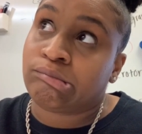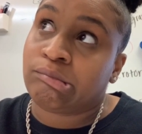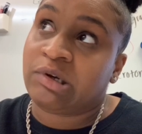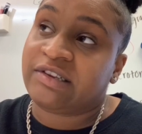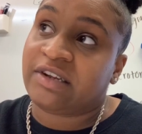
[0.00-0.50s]

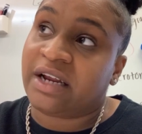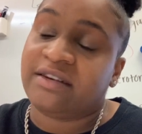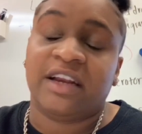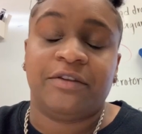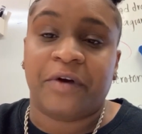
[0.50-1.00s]
what's today?
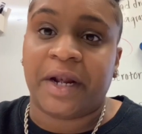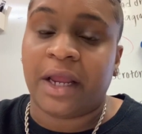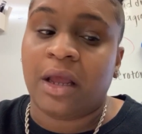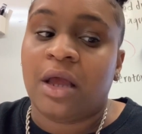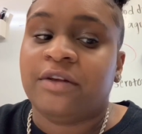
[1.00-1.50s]
Today's Friday.
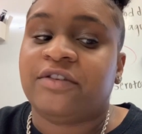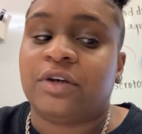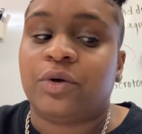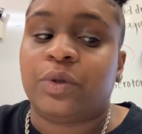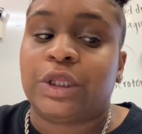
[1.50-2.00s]

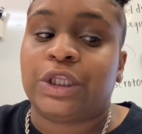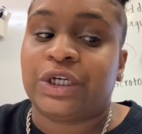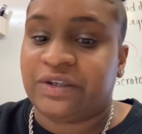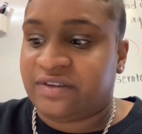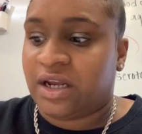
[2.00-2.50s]
So
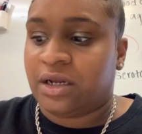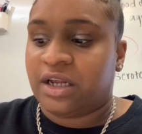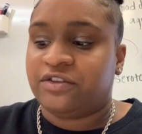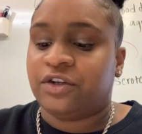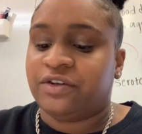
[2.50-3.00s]

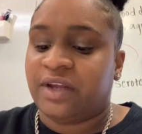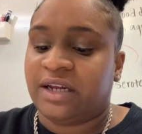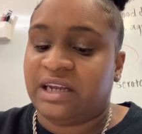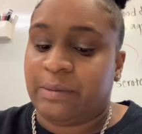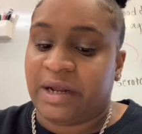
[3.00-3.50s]
next Thursday, I
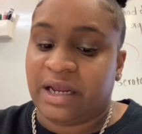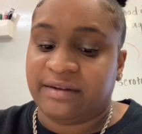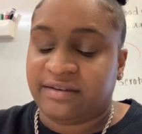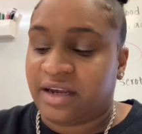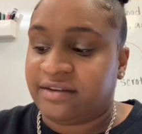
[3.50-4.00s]
take my
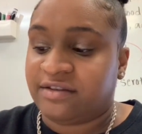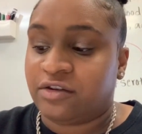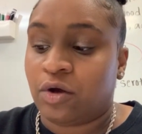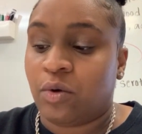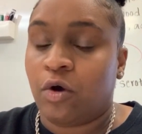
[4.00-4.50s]
next test.
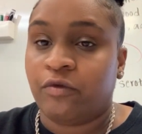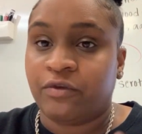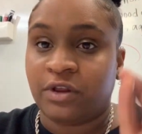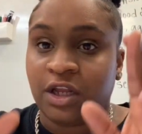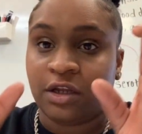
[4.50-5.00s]
So
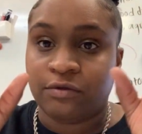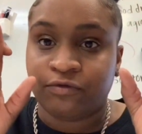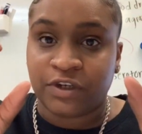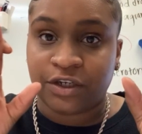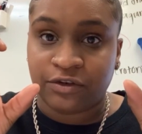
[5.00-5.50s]
hopefully,
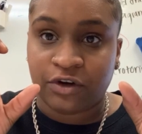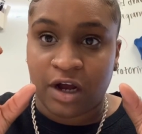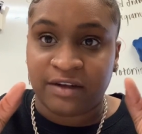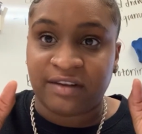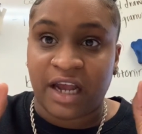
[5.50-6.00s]
fingers
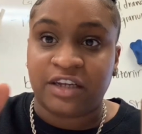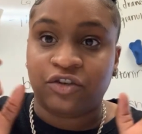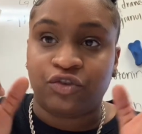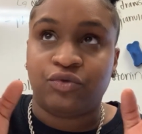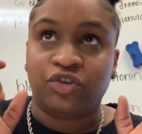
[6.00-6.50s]
crossed, I
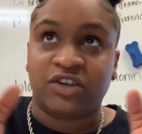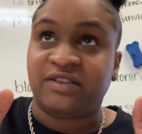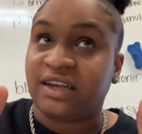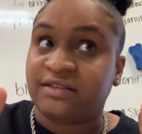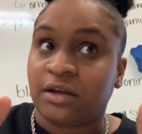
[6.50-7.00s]
do just
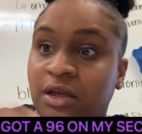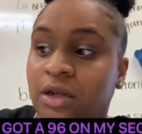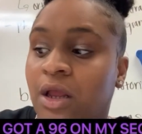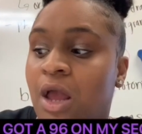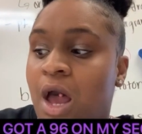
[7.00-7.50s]
as good.
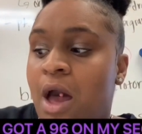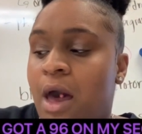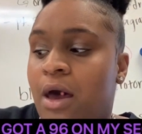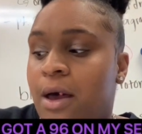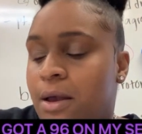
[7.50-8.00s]

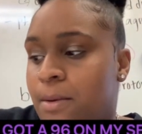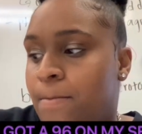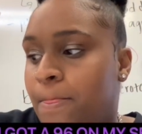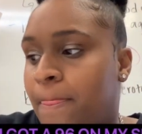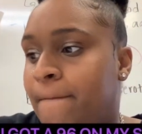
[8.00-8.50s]

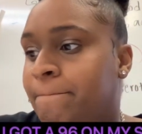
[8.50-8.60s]
And